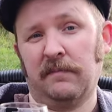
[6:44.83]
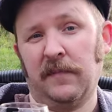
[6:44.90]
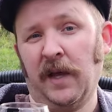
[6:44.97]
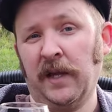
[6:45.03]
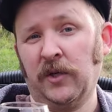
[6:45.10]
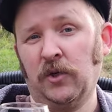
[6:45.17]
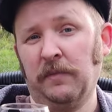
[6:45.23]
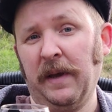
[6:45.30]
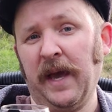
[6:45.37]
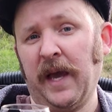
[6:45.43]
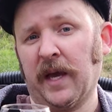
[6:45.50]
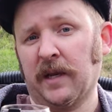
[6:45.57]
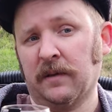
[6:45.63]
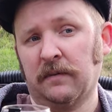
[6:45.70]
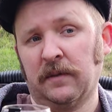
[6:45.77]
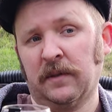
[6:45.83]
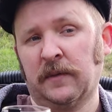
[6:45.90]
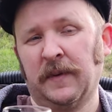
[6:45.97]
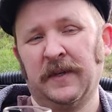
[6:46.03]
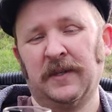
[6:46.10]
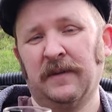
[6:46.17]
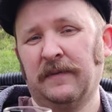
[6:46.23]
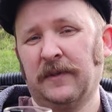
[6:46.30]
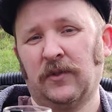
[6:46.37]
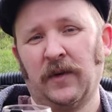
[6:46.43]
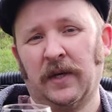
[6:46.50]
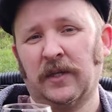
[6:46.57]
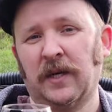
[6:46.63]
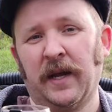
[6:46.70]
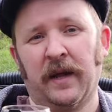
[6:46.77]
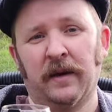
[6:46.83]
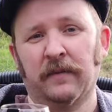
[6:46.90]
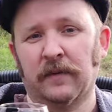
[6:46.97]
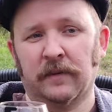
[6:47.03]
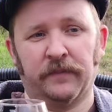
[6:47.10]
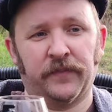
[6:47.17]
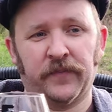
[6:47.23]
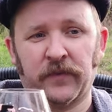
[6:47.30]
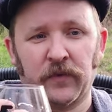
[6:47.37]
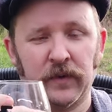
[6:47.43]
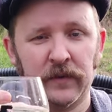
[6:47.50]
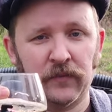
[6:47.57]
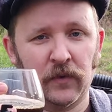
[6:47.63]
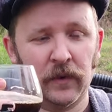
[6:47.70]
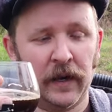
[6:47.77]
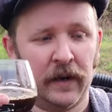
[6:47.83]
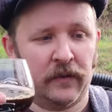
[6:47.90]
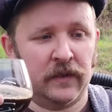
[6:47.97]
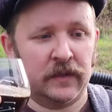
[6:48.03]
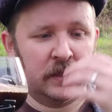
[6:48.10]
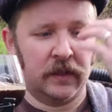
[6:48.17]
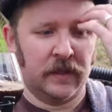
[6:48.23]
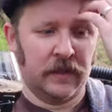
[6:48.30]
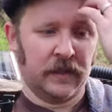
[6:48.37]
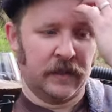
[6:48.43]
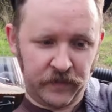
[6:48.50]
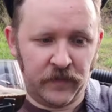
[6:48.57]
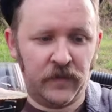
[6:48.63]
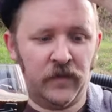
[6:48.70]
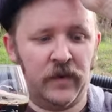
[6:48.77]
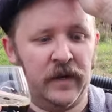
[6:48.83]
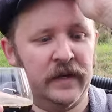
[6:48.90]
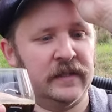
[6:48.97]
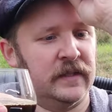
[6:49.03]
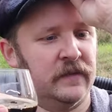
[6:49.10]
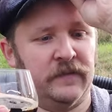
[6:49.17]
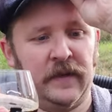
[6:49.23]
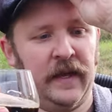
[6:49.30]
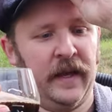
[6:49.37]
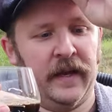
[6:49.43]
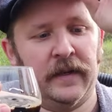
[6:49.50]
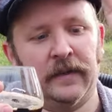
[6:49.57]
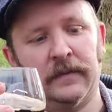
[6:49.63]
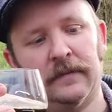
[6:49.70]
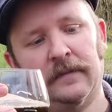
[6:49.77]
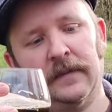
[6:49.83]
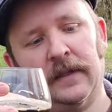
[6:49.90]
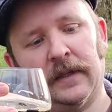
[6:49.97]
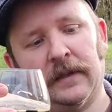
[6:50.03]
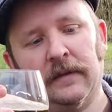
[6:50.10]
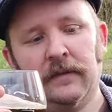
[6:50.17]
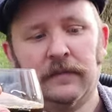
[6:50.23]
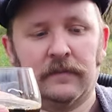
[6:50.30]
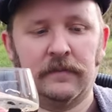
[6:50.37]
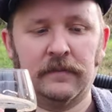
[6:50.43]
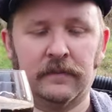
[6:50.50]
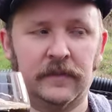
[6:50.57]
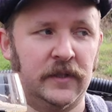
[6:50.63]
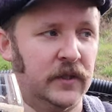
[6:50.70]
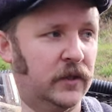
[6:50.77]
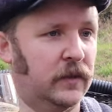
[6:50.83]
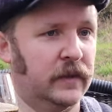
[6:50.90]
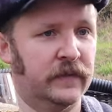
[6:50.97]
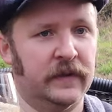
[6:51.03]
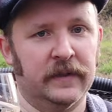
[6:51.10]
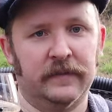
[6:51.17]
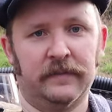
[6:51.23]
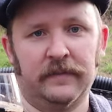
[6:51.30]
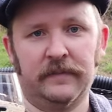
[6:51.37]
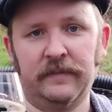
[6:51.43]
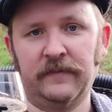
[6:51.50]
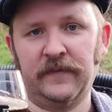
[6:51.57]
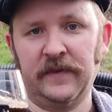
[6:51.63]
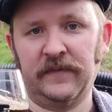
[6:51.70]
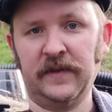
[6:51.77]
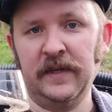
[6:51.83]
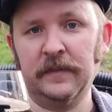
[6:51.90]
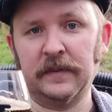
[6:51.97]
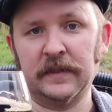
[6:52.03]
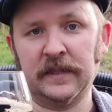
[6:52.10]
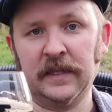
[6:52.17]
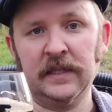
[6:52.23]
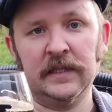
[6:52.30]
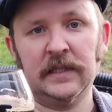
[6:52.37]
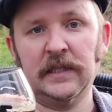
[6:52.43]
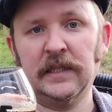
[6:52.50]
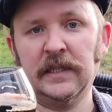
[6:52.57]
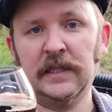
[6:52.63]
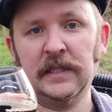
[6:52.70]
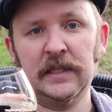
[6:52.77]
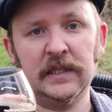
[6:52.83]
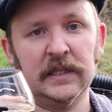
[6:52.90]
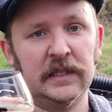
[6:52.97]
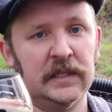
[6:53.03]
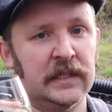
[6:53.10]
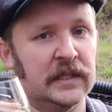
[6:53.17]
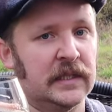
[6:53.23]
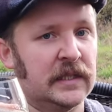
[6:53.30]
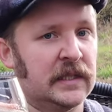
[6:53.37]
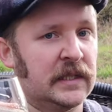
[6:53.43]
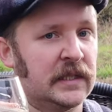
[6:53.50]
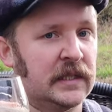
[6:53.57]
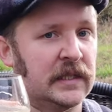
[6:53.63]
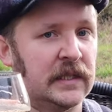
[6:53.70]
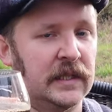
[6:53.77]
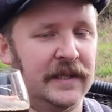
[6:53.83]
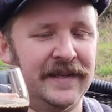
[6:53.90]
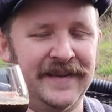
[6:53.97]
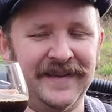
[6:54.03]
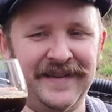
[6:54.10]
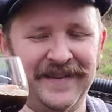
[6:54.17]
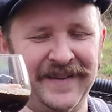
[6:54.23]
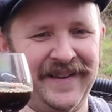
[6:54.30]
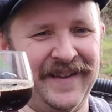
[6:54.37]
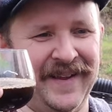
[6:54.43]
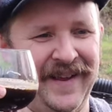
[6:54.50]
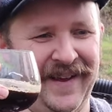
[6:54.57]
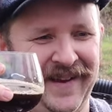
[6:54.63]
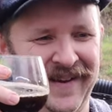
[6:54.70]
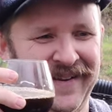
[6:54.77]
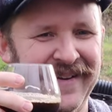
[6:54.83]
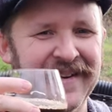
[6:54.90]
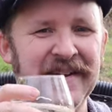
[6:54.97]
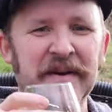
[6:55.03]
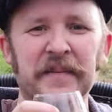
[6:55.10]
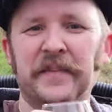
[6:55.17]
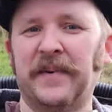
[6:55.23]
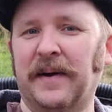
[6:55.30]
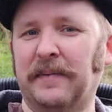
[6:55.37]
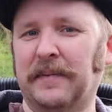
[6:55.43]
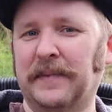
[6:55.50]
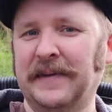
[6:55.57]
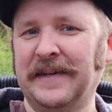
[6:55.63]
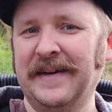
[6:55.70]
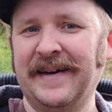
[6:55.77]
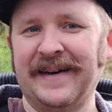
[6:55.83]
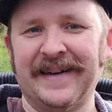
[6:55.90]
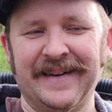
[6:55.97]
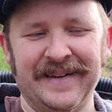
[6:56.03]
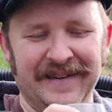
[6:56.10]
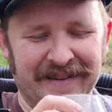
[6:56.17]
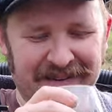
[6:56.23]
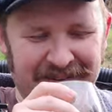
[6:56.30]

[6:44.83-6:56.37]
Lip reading: not too bad, especially if you stretch it out over 3-4 hours. Whereas if you had, two of a 15%, probably not.